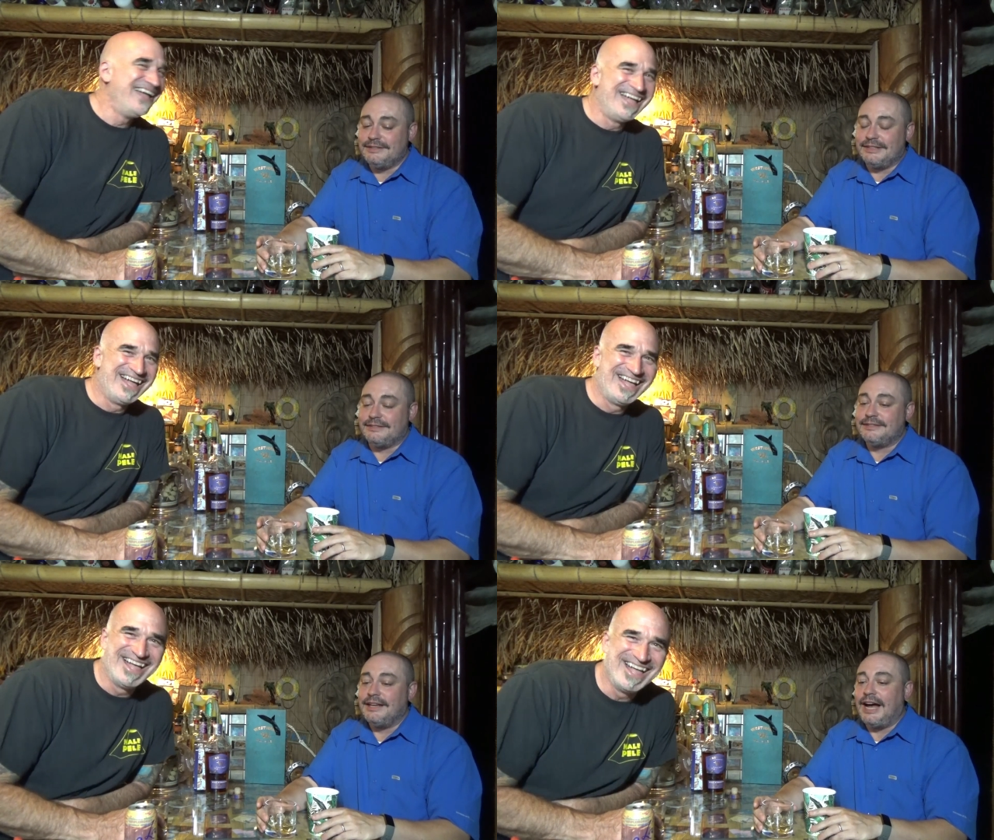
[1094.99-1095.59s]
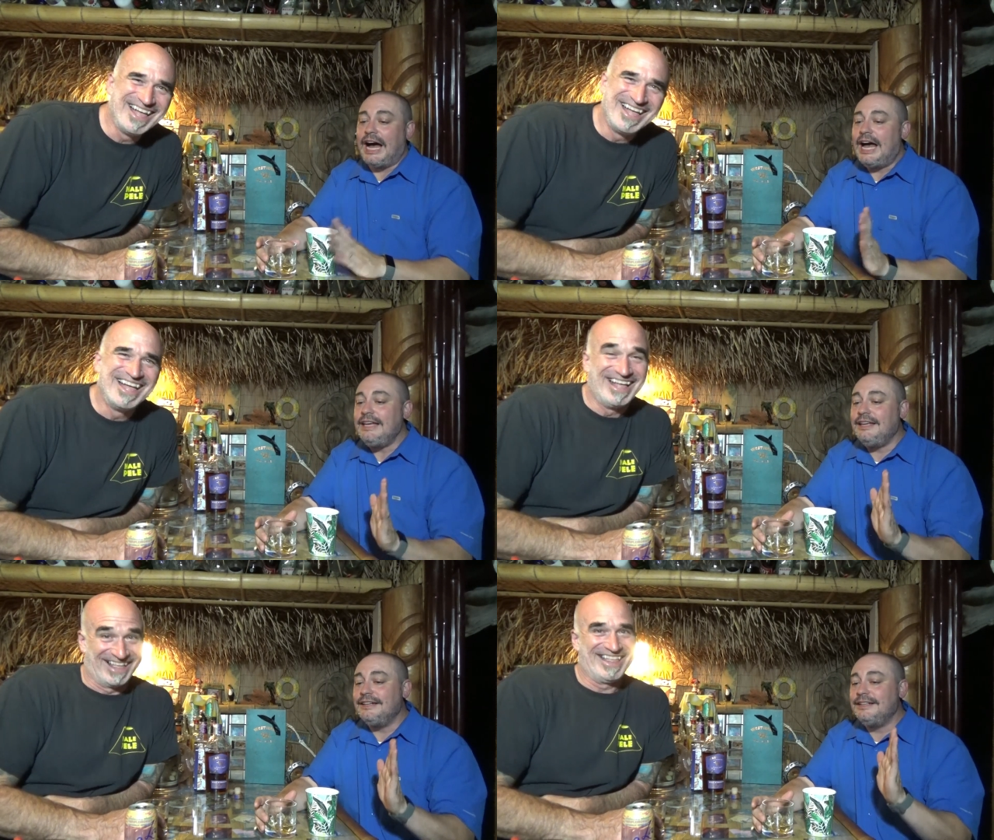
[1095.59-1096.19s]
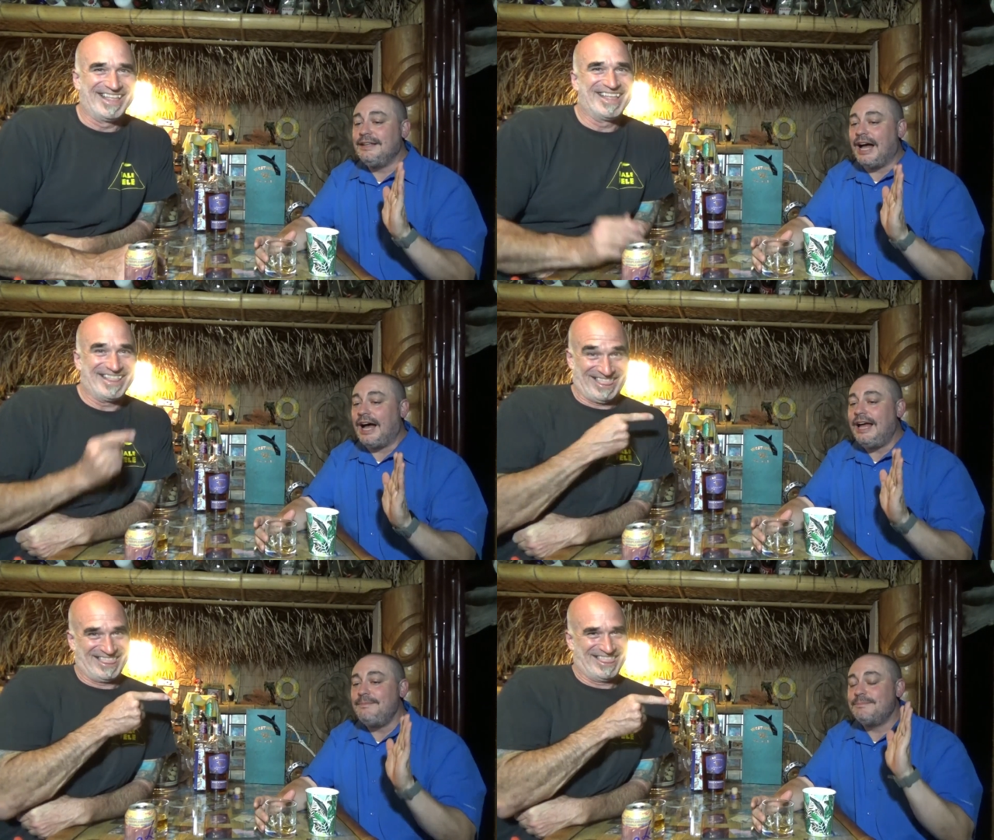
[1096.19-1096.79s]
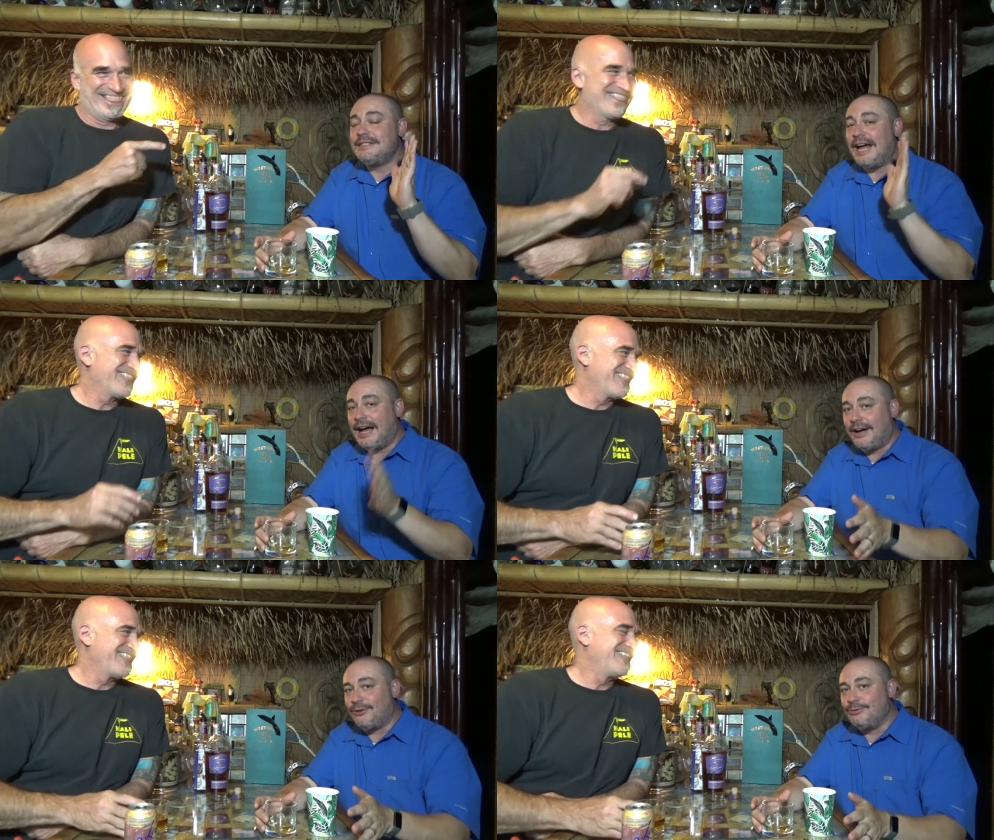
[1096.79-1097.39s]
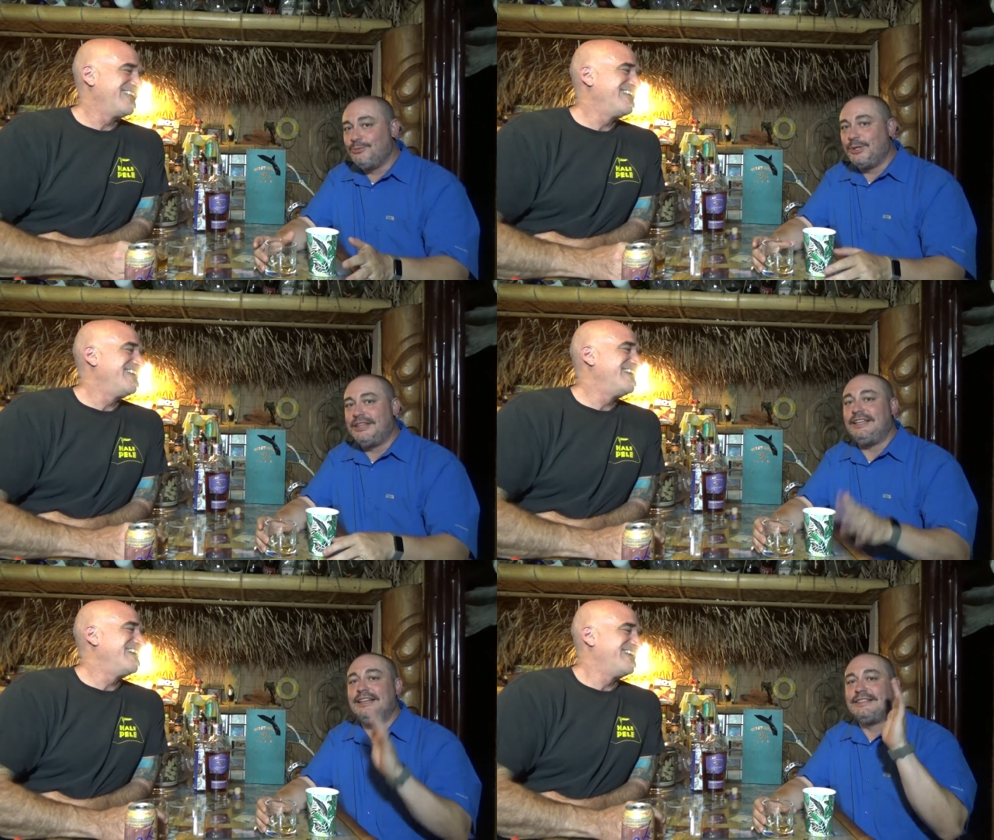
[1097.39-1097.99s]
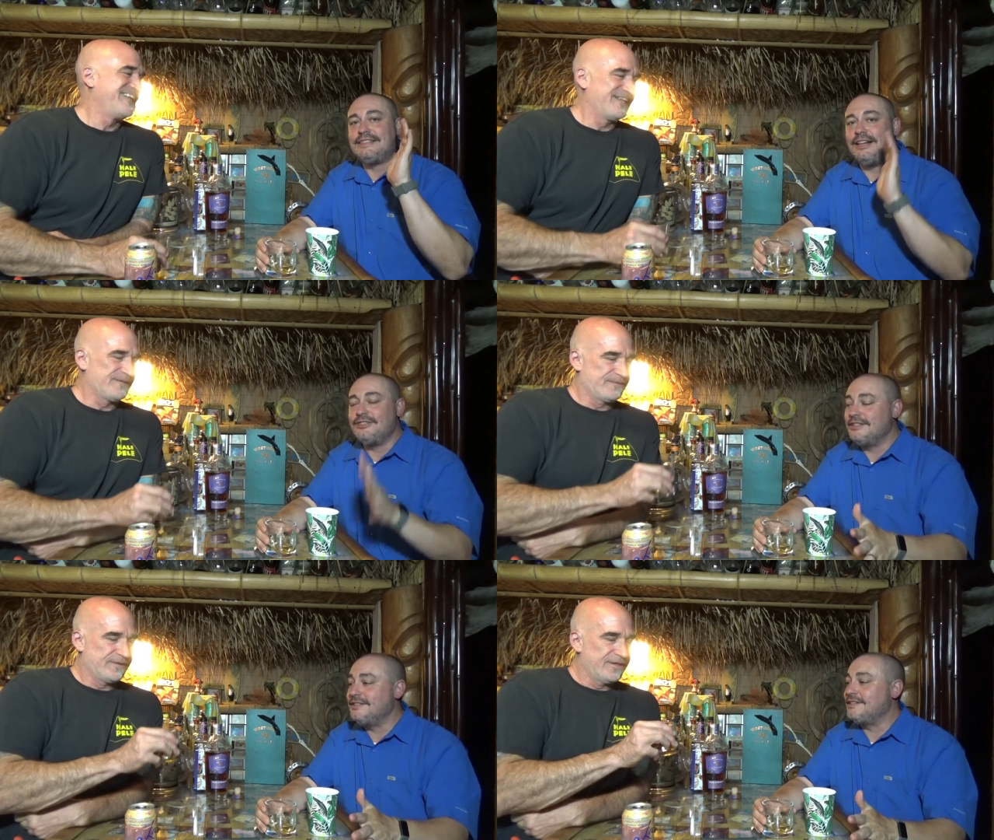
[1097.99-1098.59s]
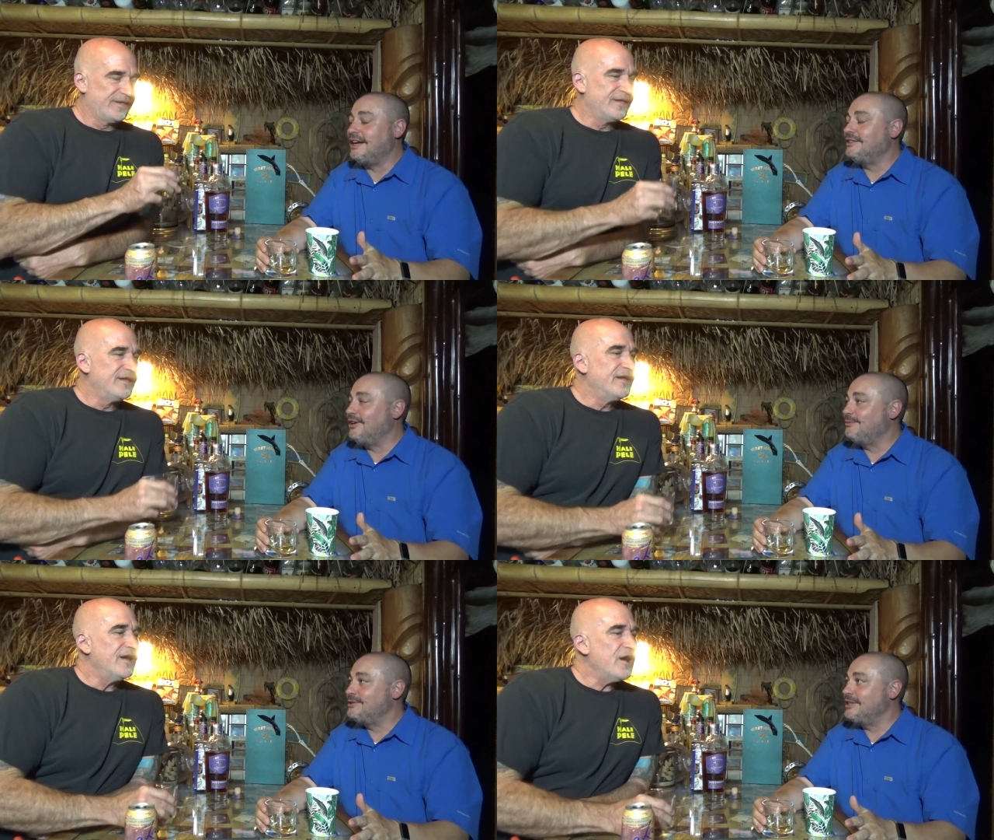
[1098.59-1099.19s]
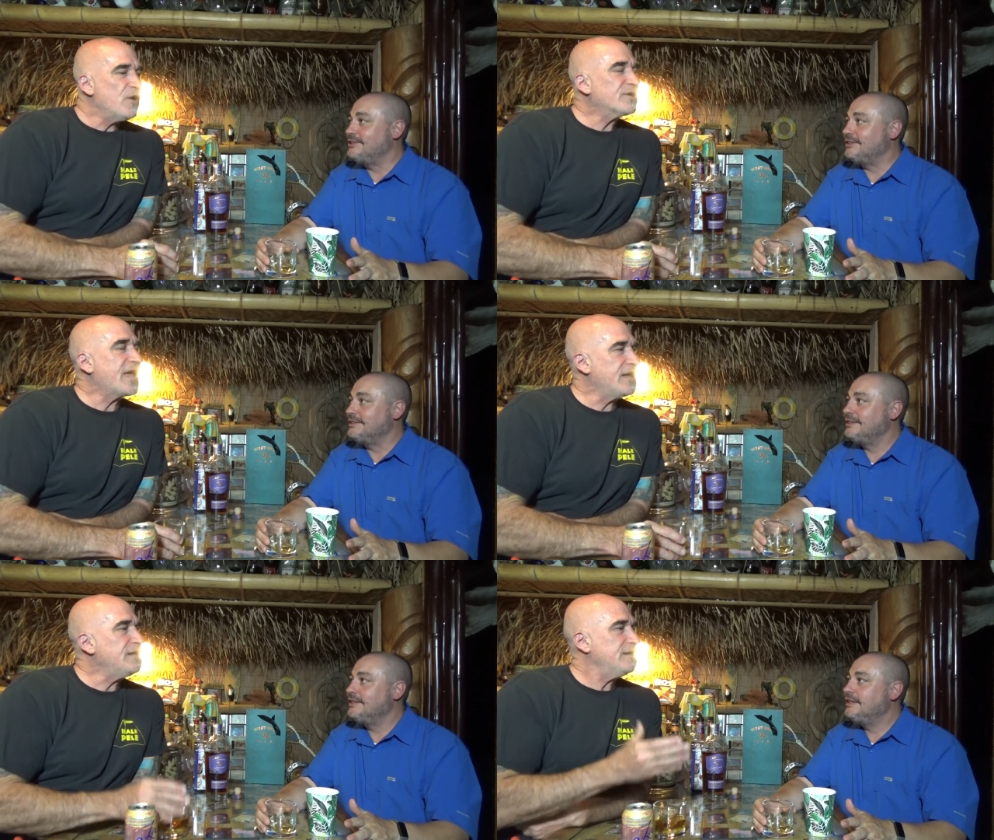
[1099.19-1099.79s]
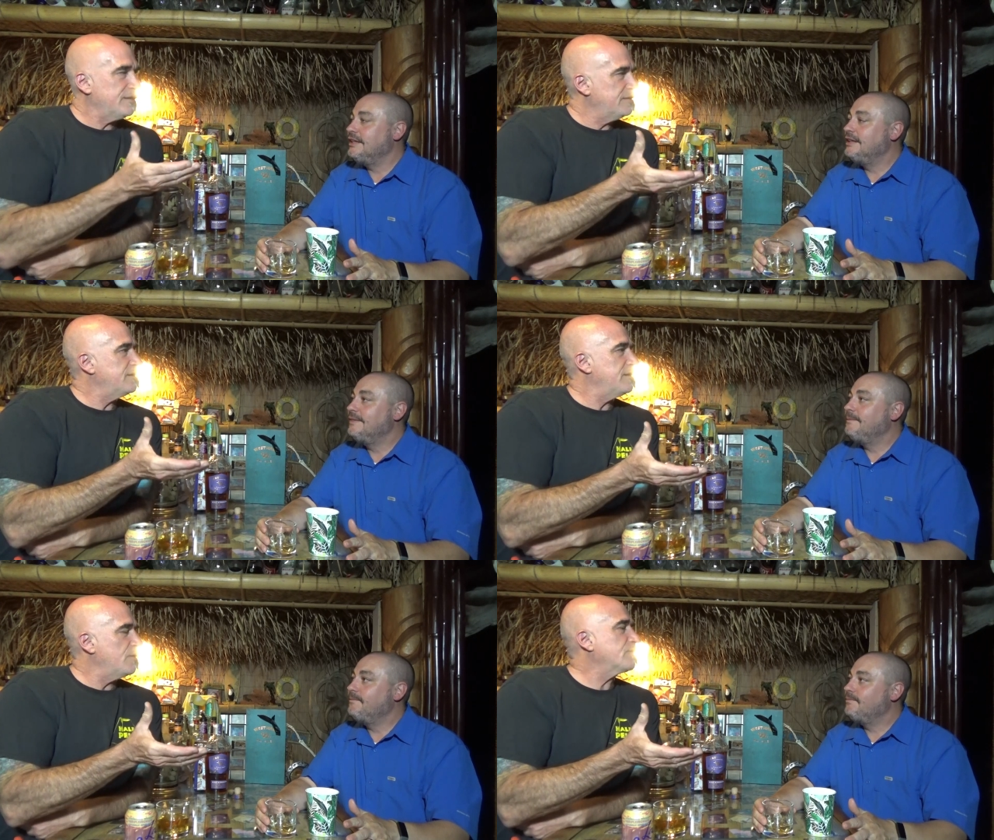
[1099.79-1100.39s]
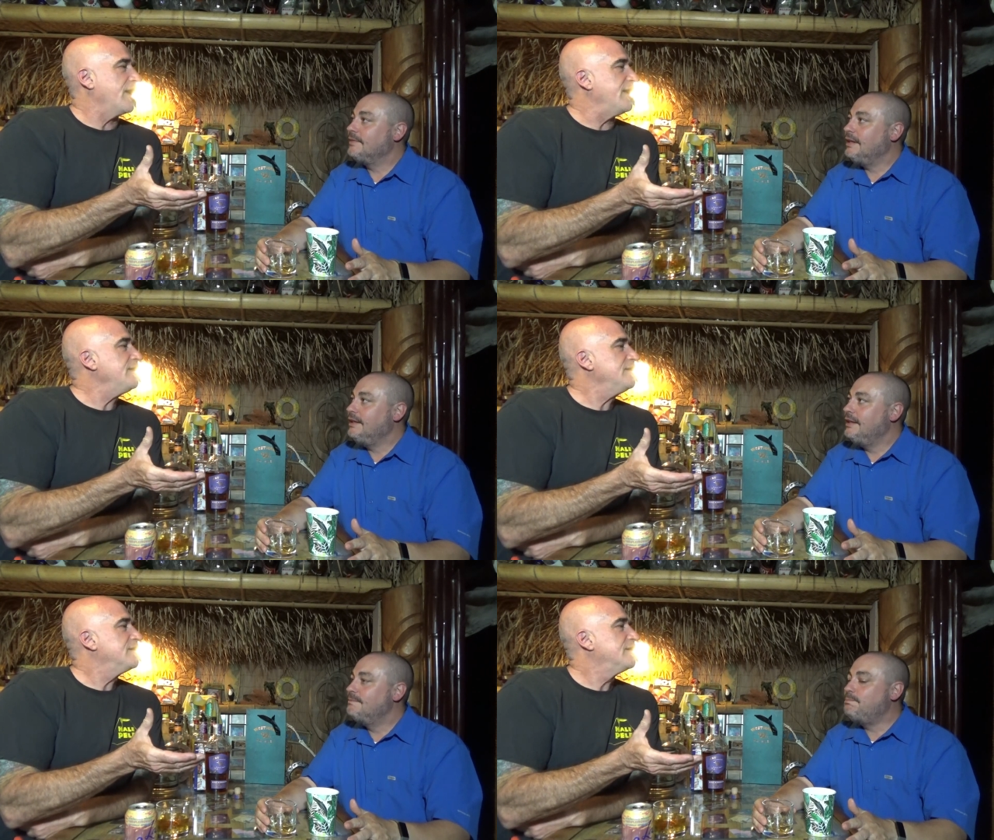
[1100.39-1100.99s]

Speaker 1: is is I can I'm down with the intelligent design conversation. Okay, okay.